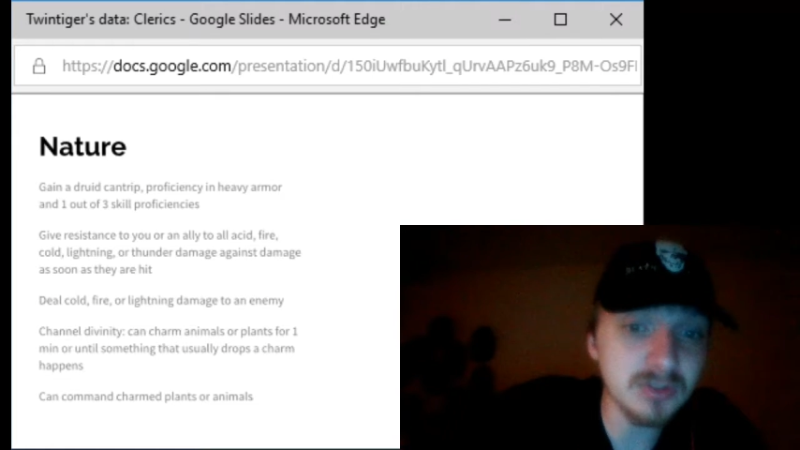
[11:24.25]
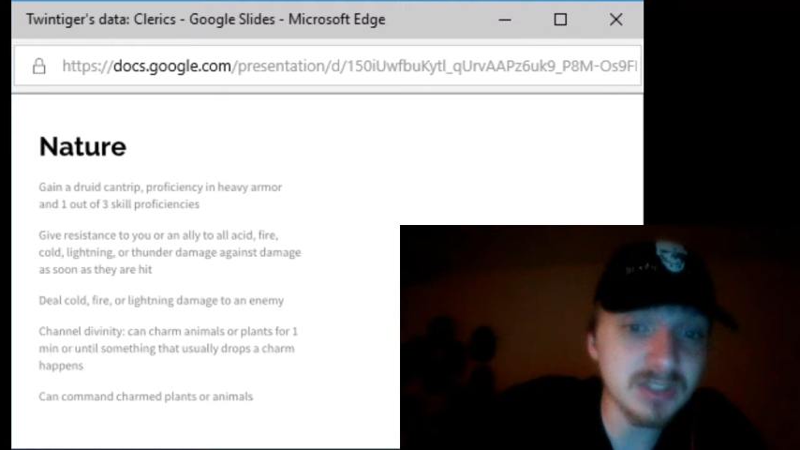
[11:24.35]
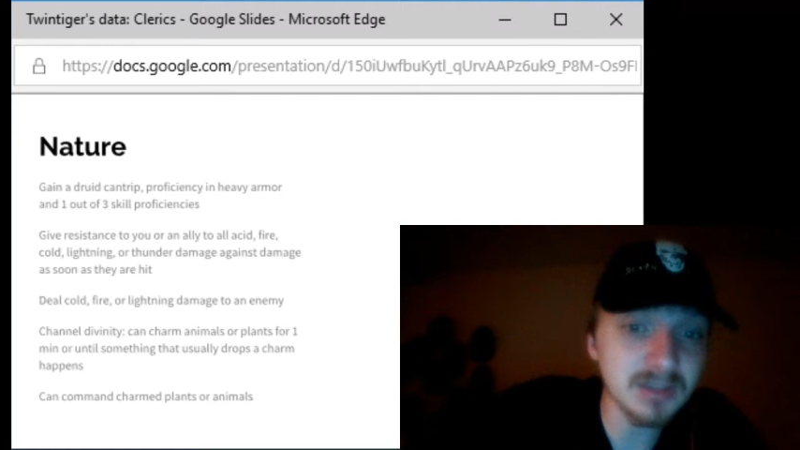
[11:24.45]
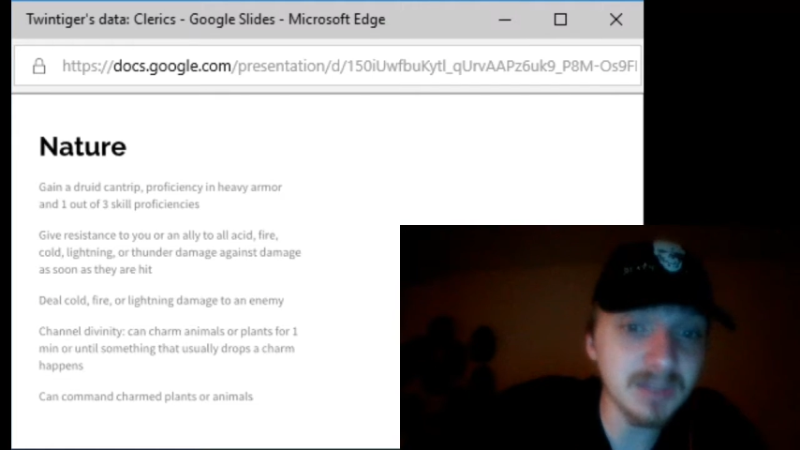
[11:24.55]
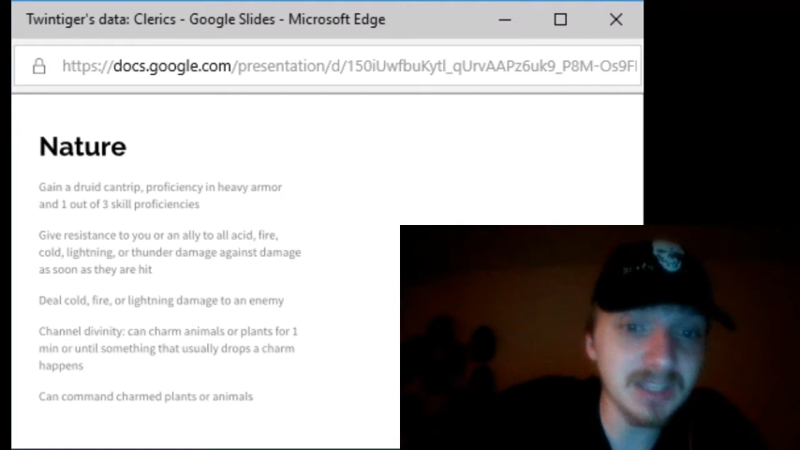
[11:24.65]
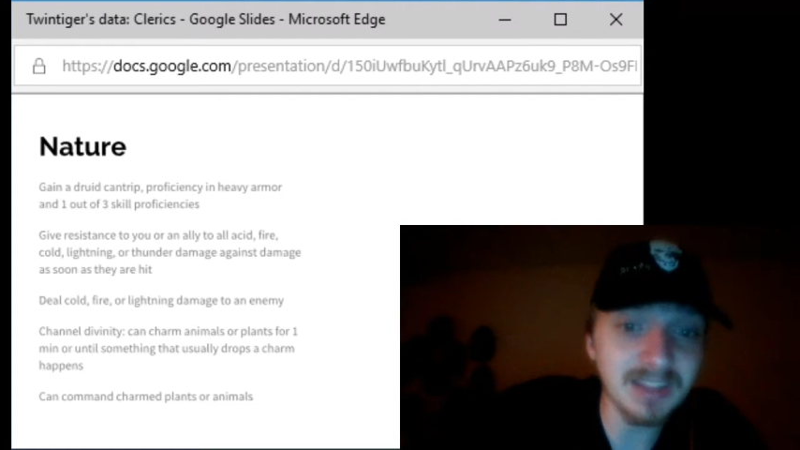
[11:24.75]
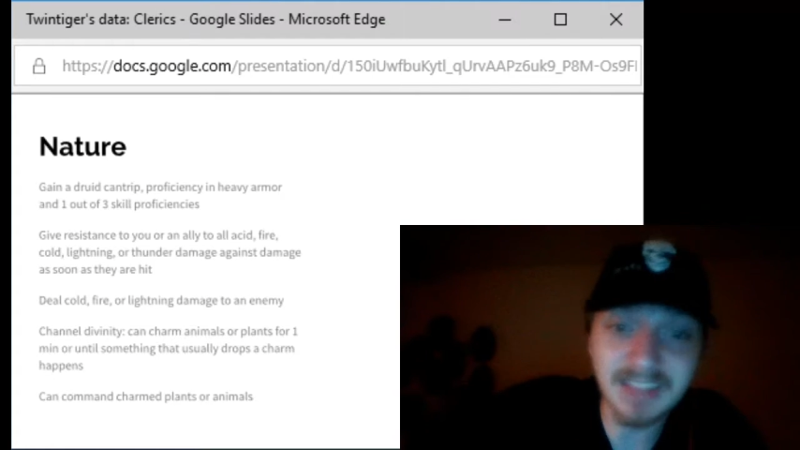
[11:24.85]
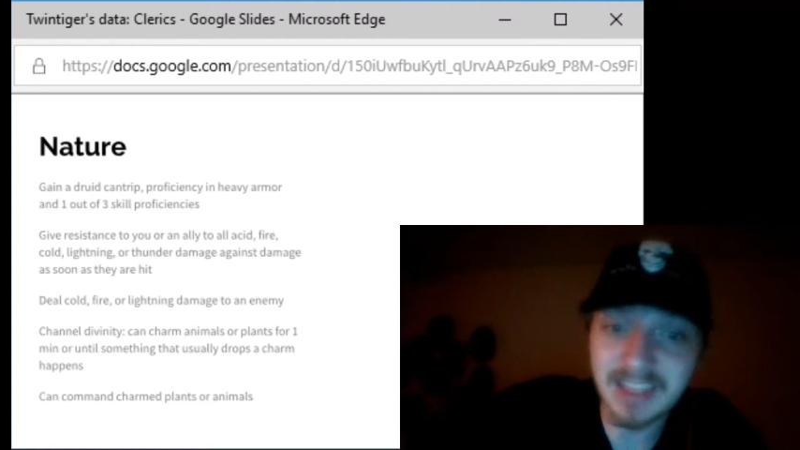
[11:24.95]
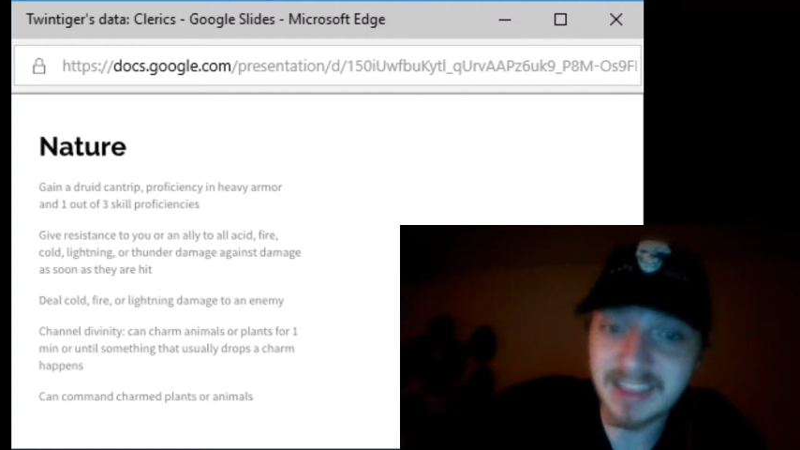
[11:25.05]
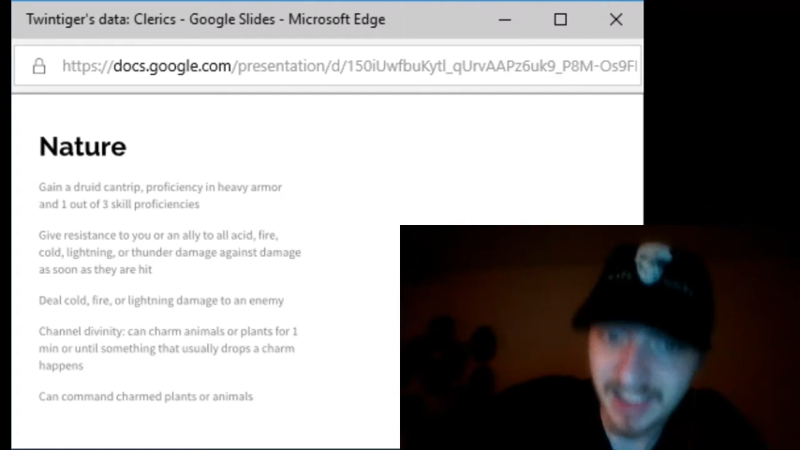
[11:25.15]
something that
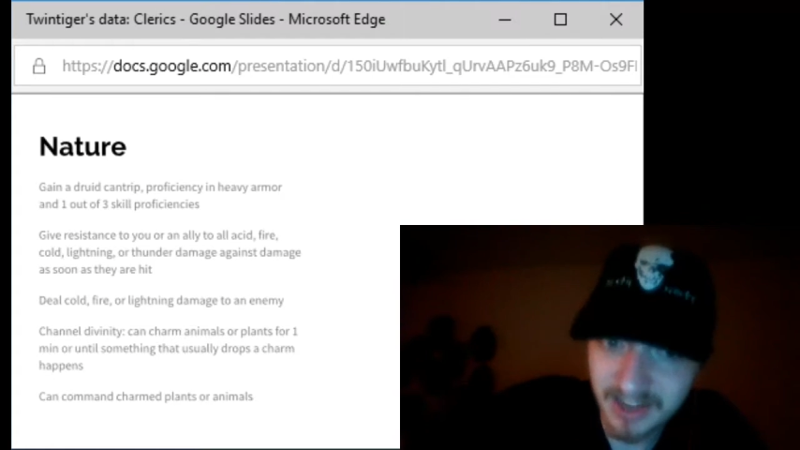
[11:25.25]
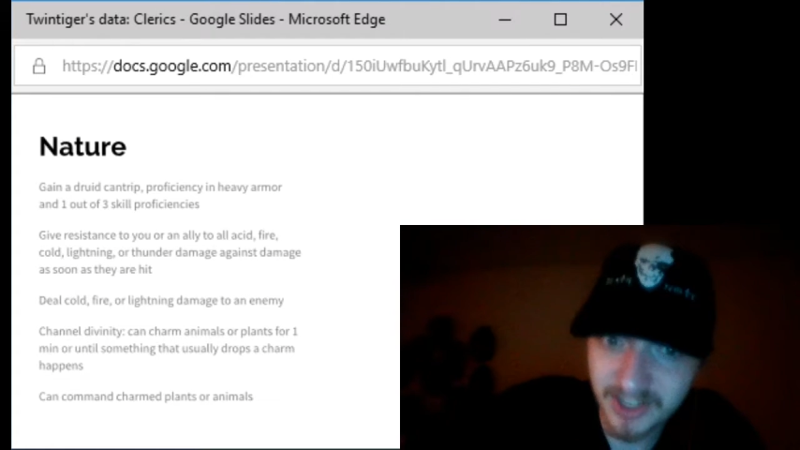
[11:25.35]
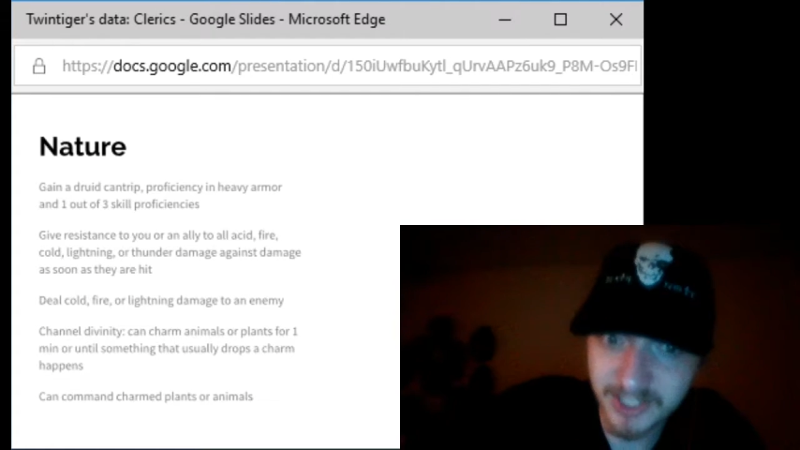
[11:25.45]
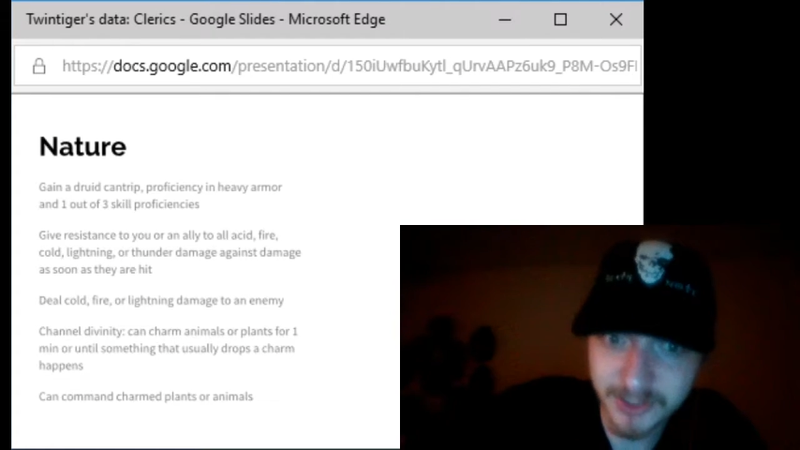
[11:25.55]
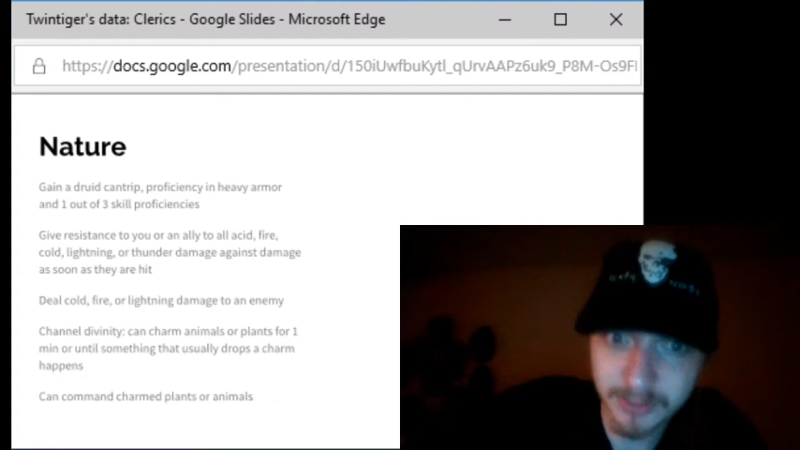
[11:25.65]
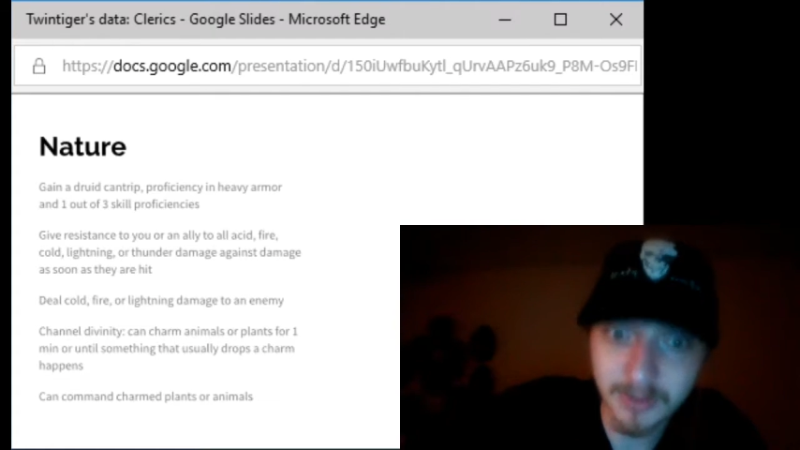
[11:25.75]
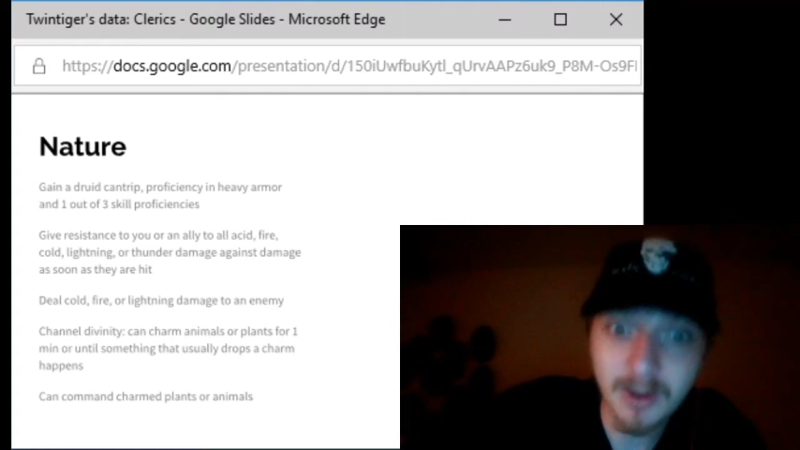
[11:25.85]
they cannot do.